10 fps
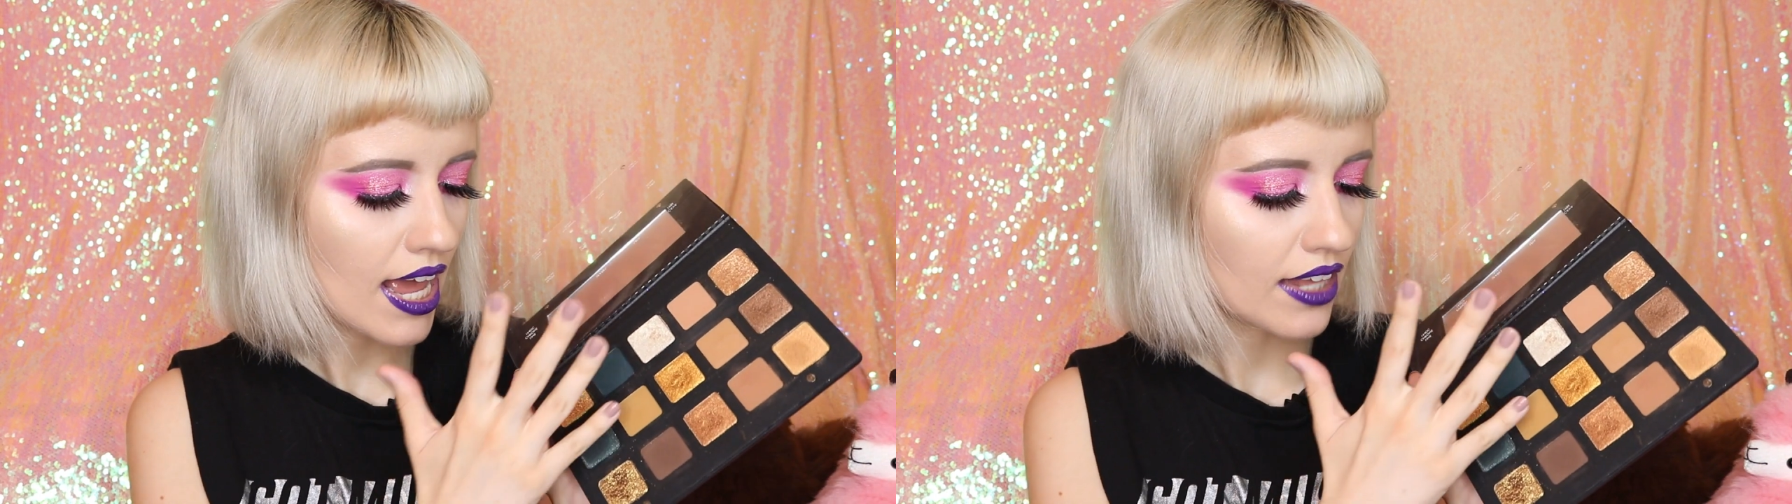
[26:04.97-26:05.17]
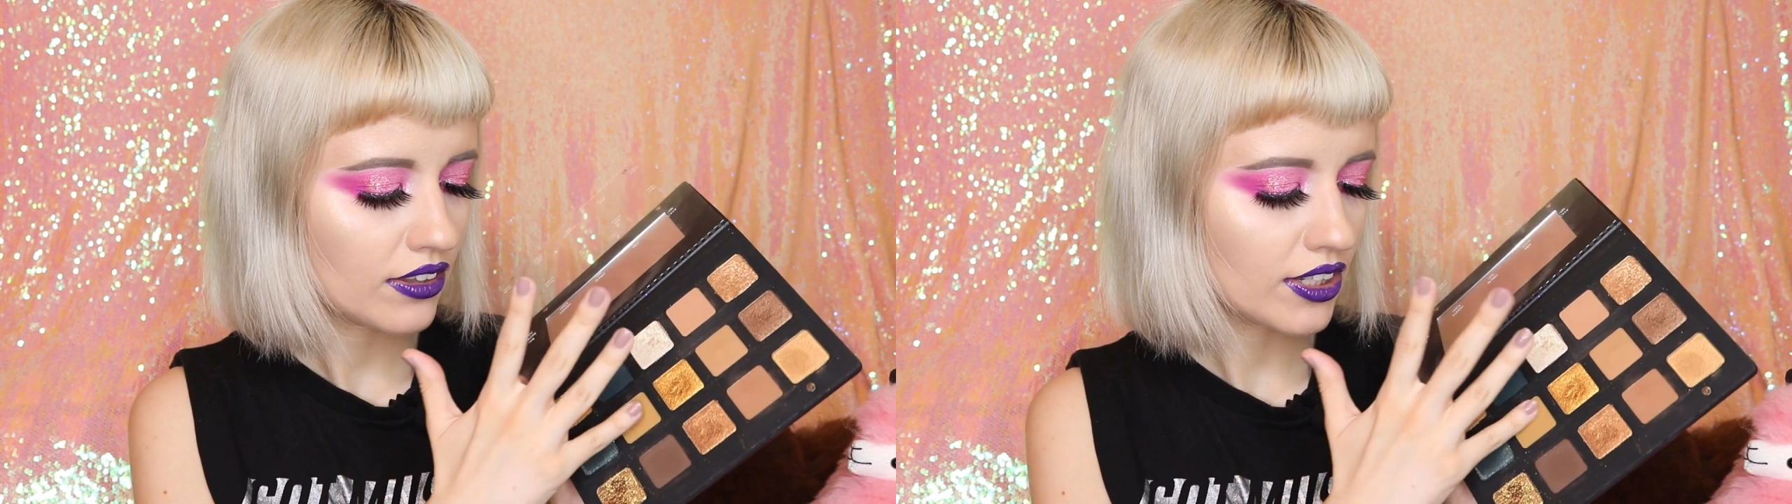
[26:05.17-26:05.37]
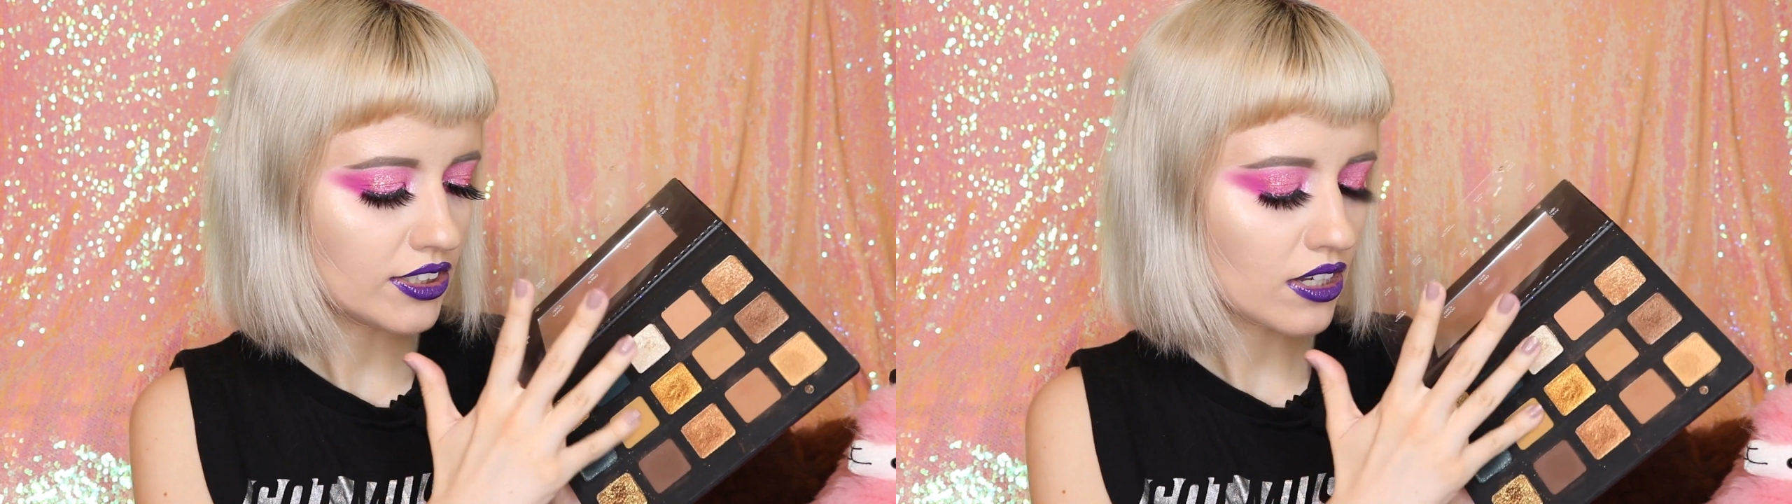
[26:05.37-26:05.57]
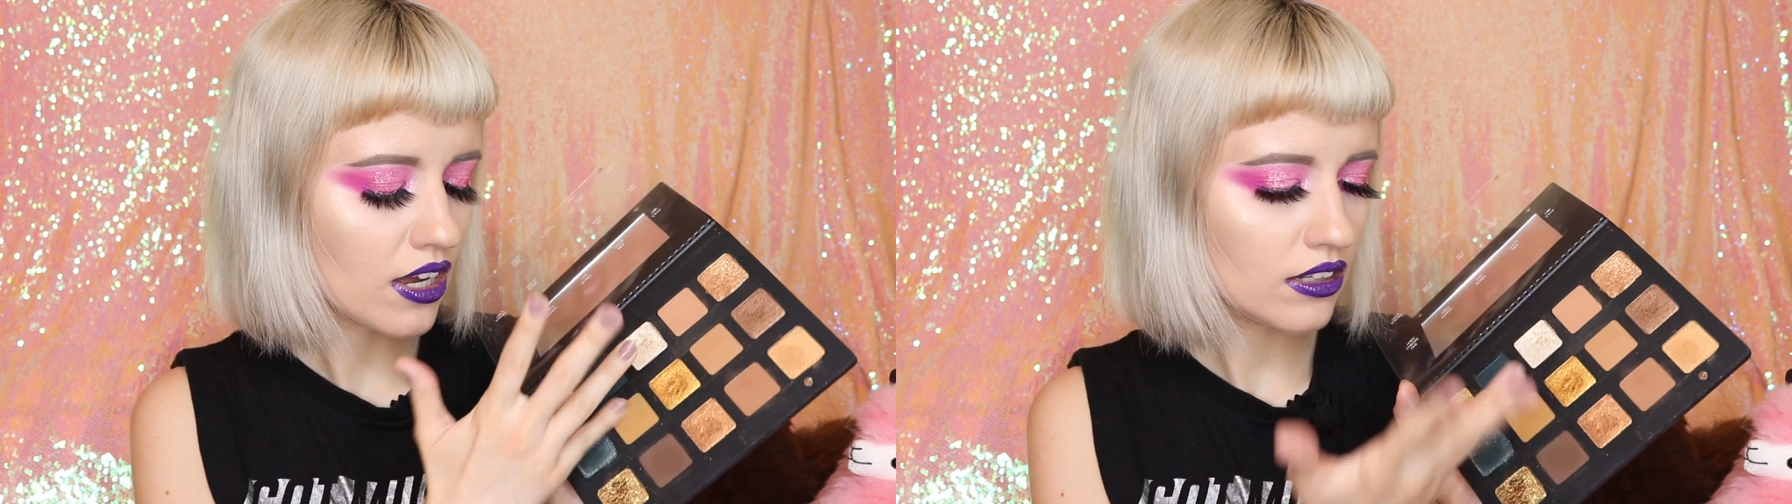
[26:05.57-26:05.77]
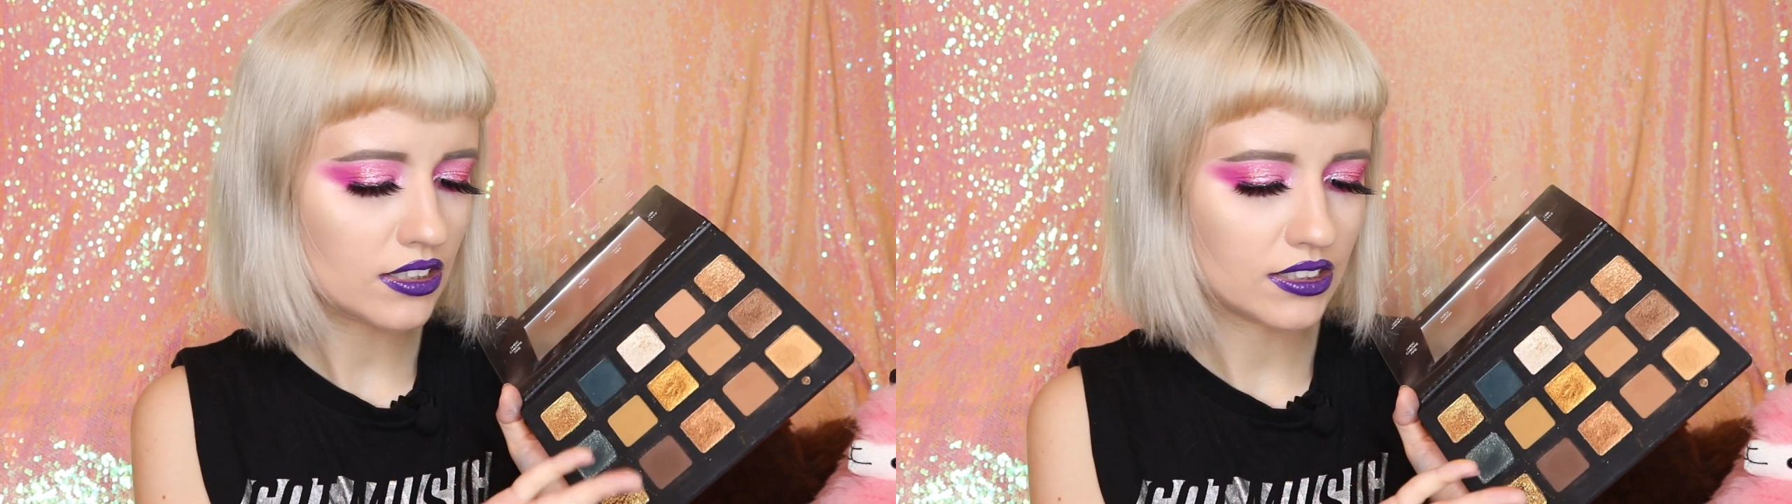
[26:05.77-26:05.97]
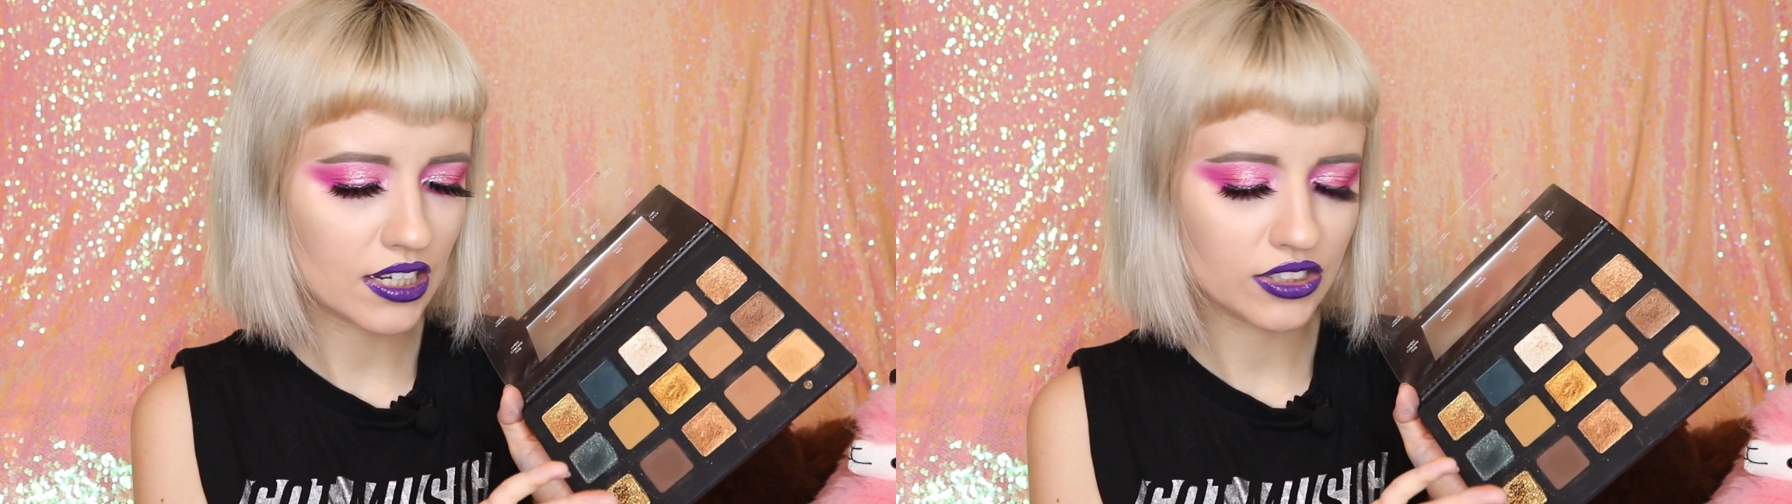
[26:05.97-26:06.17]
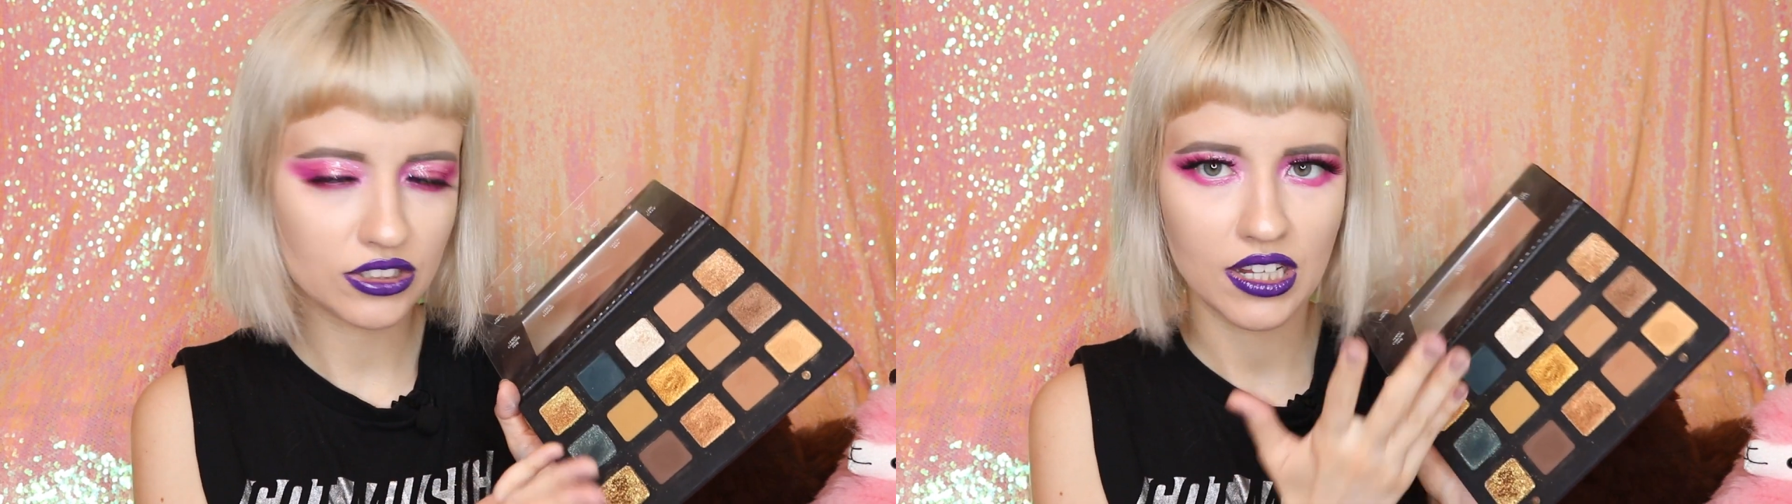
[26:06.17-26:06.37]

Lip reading: And this color is also